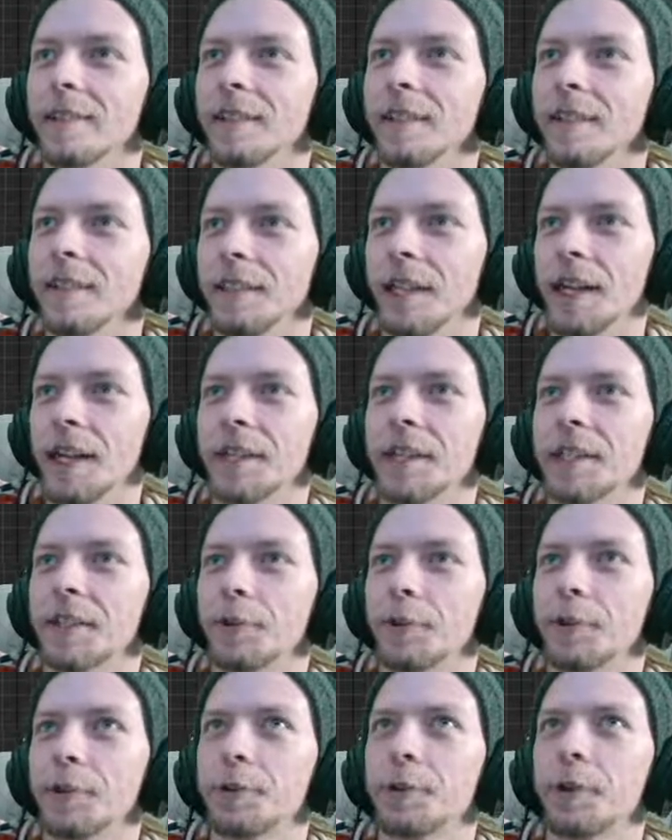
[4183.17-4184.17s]
Yeah,
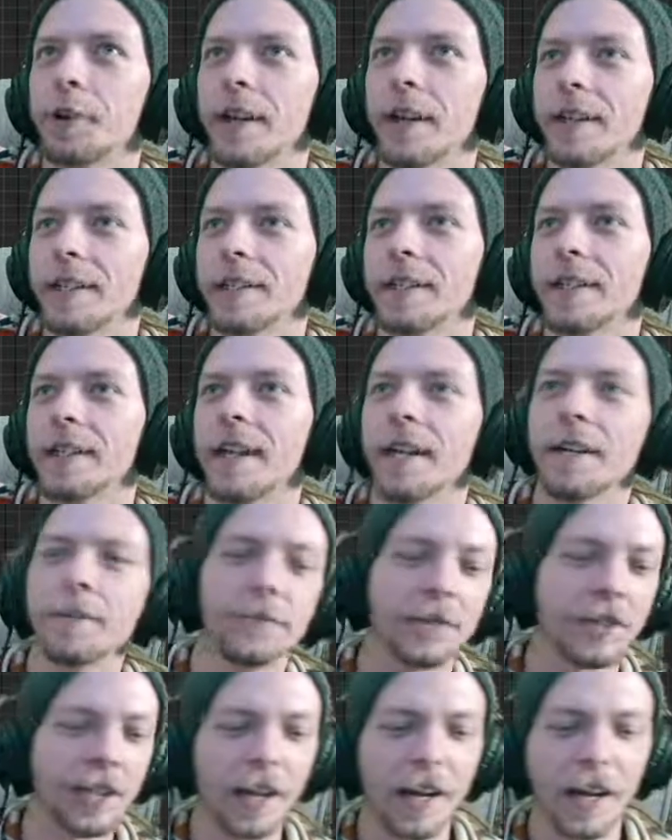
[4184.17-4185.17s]
Discord truncates the
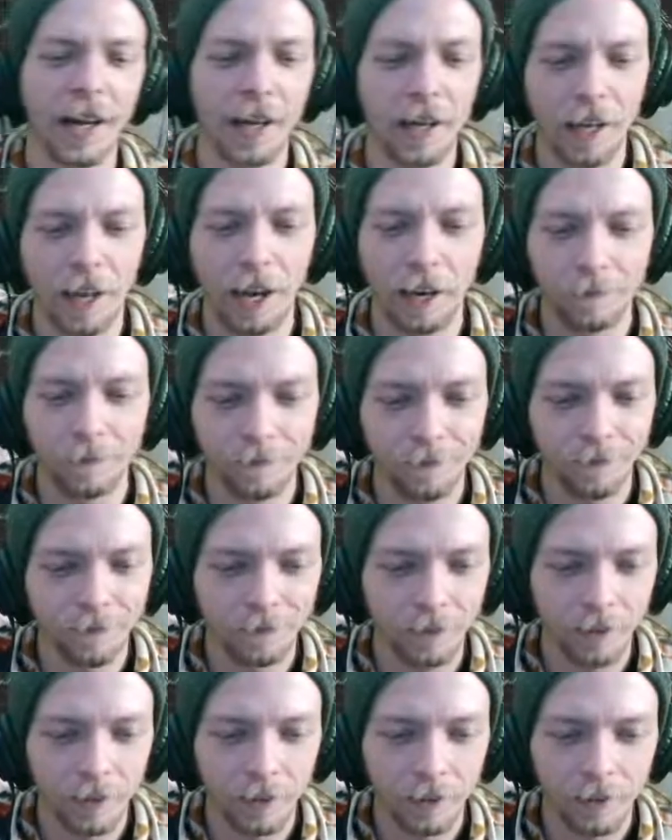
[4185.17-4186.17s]
names. Yeah,
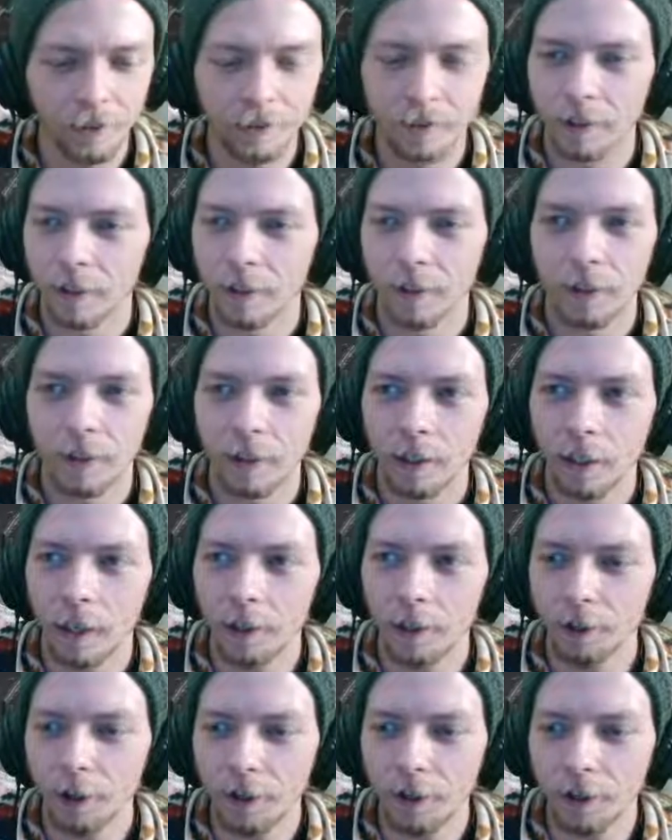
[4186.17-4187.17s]
I
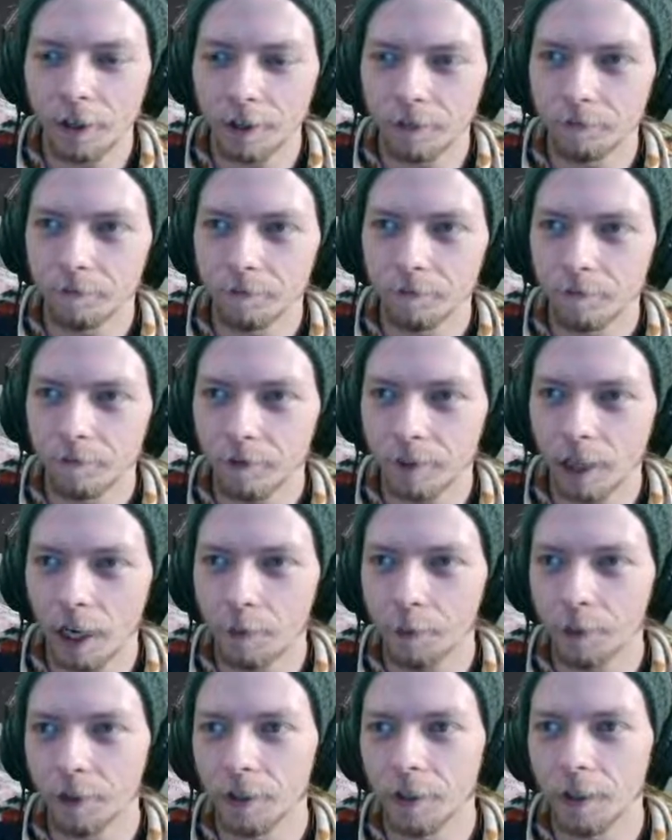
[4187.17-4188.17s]
tried to
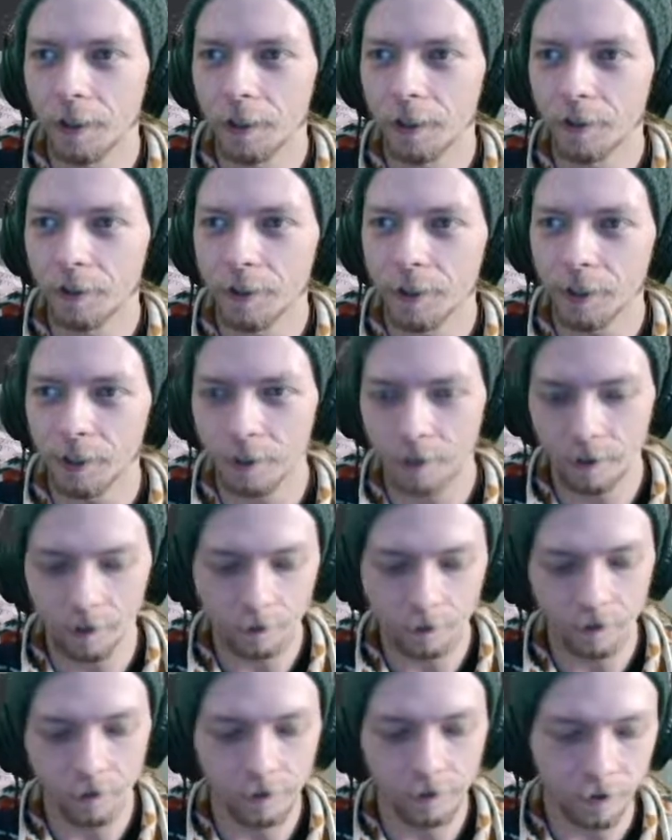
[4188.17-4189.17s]
type it in and it just
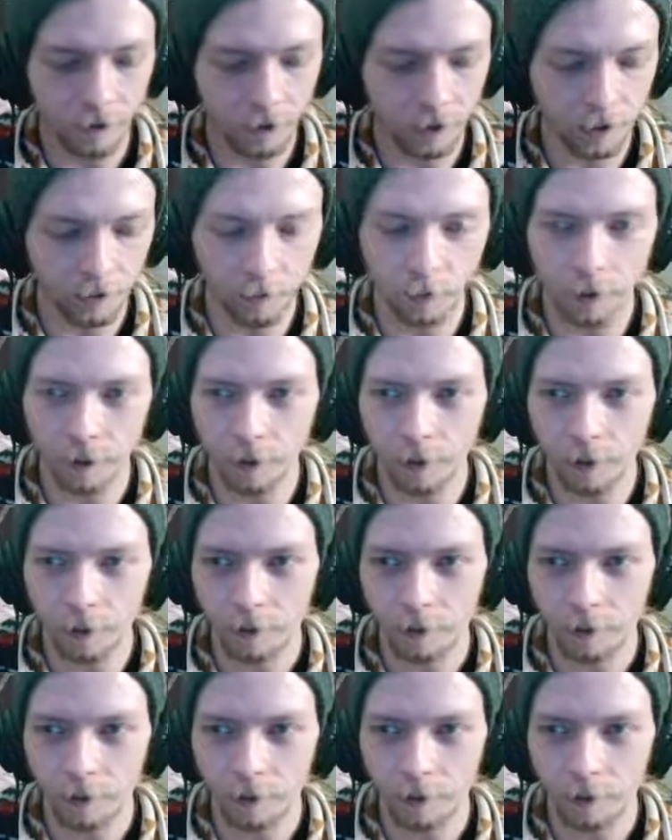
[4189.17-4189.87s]
didn't work.